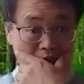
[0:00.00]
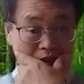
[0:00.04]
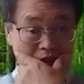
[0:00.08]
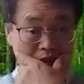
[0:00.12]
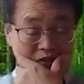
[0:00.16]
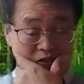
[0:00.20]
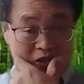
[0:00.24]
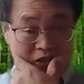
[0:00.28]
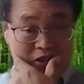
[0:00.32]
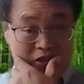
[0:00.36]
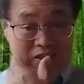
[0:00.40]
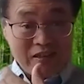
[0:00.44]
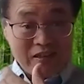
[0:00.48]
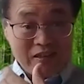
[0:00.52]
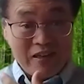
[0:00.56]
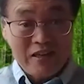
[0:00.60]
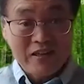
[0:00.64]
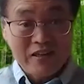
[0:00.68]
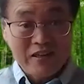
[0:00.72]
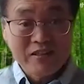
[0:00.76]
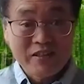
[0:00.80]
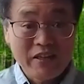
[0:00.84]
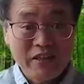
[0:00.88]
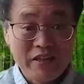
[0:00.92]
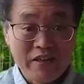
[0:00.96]
For the
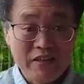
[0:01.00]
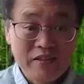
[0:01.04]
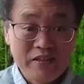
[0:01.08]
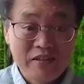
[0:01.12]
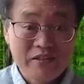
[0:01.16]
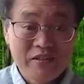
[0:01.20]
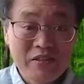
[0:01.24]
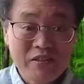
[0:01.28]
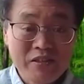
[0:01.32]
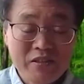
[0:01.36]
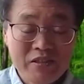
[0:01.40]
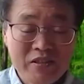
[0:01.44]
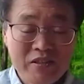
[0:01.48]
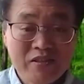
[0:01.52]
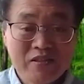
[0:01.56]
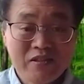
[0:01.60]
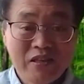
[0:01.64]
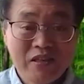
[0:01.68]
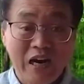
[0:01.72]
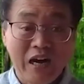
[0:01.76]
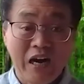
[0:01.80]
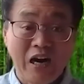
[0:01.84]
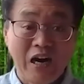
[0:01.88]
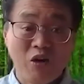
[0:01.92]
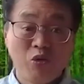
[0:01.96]
last 10 years,
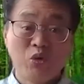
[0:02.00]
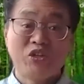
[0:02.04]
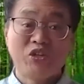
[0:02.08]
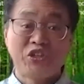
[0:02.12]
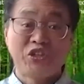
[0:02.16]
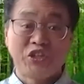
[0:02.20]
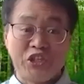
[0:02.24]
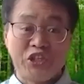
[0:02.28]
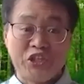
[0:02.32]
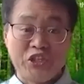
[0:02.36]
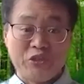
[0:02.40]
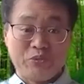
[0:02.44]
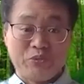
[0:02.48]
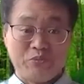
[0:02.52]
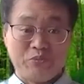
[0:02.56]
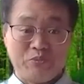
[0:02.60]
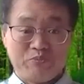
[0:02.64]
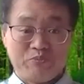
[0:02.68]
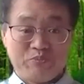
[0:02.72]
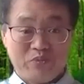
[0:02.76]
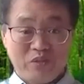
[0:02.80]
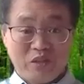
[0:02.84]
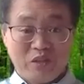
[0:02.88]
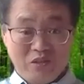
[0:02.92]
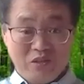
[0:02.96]
our team
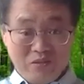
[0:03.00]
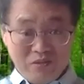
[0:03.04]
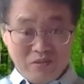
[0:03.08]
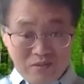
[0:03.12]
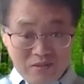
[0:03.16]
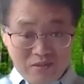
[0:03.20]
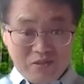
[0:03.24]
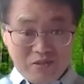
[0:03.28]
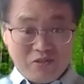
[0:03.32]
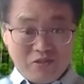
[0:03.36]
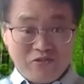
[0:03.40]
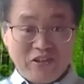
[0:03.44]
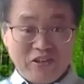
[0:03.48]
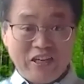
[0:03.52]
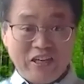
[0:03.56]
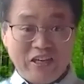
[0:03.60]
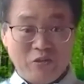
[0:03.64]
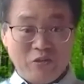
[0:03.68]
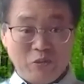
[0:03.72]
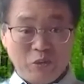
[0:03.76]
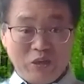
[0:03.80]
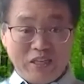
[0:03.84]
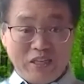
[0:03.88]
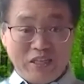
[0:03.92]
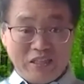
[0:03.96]
find a
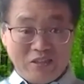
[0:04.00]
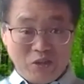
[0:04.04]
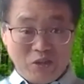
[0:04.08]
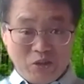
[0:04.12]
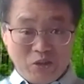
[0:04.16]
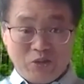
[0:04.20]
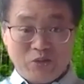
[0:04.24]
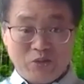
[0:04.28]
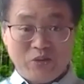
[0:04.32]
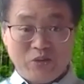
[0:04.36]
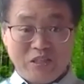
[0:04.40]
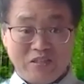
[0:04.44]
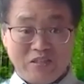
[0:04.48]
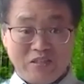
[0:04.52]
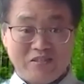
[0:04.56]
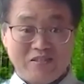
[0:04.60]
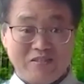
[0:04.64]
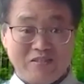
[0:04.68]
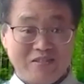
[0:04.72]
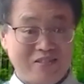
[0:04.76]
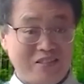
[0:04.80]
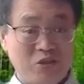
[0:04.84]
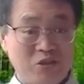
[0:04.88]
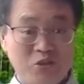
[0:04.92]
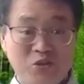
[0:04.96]
way to do it
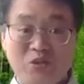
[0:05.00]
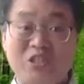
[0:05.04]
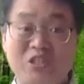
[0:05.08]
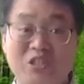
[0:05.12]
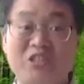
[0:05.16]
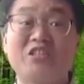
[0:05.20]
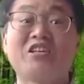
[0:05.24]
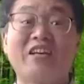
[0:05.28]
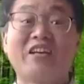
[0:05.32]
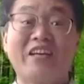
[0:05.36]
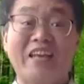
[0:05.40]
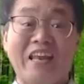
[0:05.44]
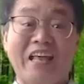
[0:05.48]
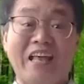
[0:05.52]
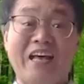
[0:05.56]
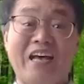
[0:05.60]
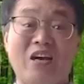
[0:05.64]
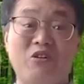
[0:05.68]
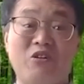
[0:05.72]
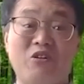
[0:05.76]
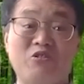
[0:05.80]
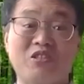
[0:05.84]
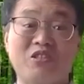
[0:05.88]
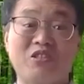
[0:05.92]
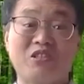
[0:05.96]
using
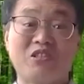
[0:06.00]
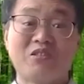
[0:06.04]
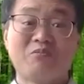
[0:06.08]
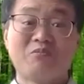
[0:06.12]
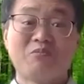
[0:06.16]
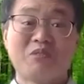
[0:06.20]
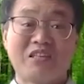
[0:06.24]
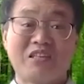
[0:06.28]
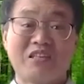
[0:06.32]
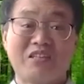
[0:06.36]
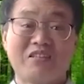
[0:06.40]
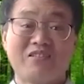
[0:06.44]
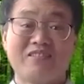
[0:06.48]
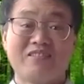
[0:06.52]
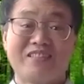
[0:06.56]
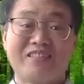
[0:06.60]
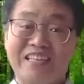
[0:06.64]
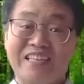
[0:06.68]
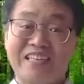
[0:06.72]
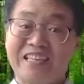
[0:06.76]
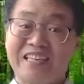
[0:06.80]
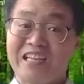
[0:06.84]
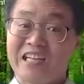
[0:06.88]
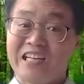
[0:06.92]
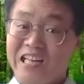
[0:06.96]
cloud, because
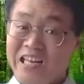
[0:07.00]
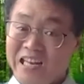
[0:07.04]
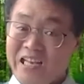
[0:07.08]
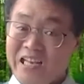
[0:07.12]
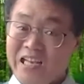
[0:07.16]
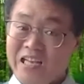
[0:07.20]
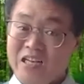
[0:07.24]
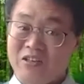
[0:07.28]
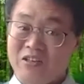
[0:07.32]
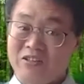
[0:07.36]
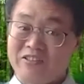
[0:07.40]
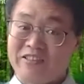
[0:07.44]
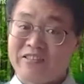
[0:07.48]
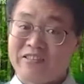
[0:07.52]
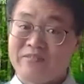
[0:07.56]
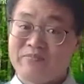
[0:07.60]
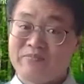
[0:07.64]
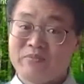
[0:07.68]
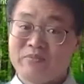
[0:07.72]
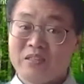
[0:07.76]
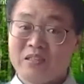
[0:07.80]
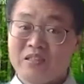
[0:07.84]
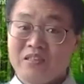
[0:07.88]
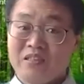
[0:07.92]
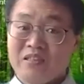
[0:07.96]
in the cloud,
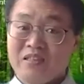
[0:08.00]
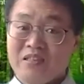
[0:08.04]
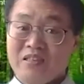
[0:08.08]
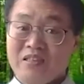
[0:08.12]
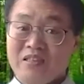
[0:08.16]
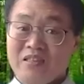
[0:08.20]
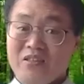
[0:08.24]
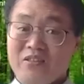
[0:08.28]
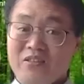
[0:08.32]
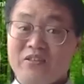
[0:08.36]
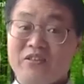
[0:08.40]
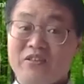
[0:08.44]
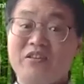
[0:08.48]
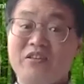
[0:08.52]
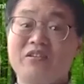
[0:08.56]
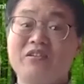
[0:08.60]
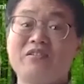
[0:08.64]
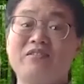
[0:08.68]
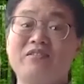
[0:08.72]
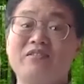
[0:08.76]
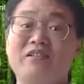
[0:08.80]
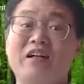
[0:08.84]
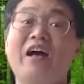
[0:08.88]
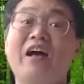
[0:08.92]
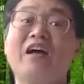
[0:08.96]
there are
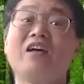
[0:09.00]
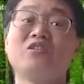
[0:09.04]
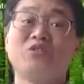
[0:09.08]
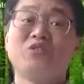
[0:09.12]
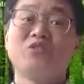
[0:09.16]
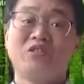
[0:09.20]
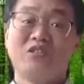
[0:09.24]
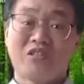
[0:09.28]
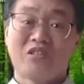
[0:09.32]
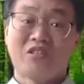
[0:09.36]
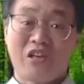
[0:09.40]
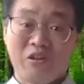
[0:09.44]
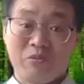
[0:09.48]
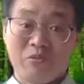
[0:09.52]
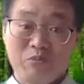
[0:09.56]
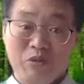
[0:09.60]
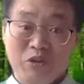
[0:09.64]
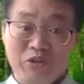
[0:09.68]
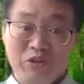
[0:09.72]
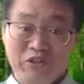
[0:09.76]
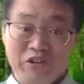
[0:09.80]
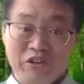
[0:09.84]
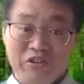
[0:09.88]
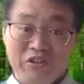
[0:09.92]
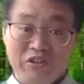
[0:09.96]
hundreds of
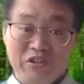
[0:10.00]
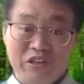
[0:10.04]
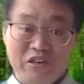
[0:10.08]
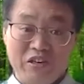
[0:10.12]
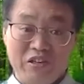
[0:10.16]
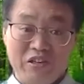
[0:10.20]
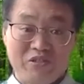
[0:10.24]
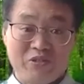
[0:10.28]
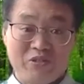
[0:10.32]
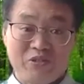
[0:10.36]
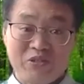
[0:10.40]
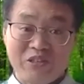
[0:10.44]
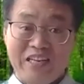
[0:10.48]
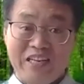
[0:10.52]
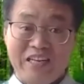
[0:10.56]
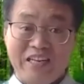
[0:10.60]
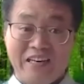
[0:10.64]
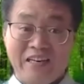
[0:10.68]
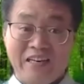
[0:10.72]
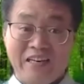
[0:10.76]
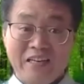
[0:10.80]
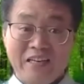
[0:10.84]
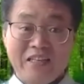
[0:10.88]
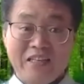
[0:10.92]
computers there, right?